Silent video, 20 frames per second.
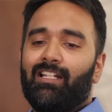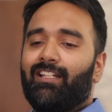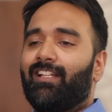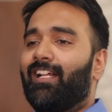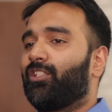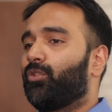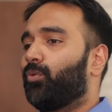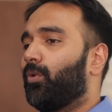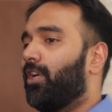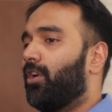
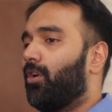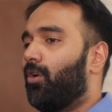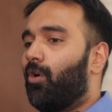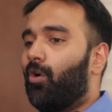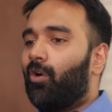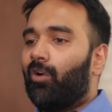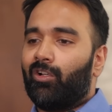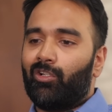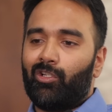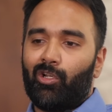That's where
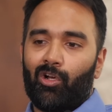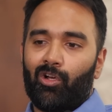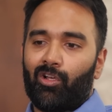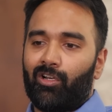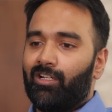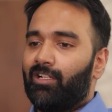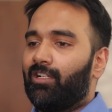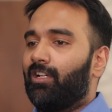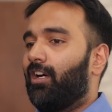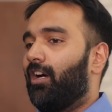all your
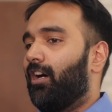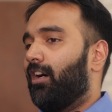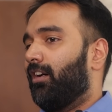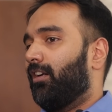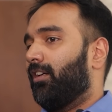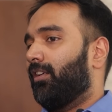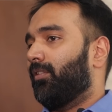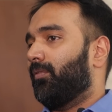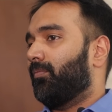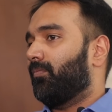
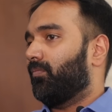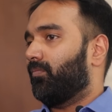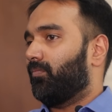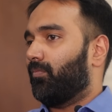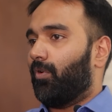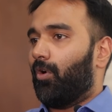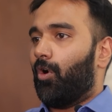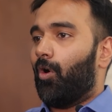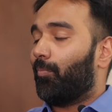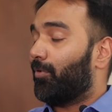
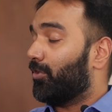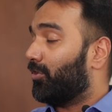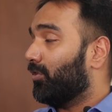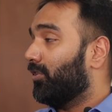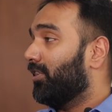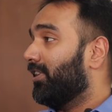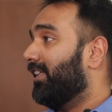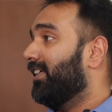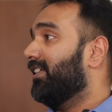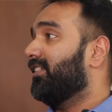
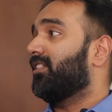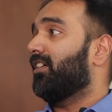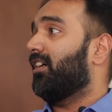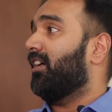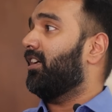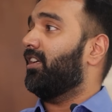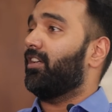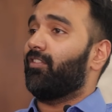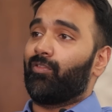opportunities are.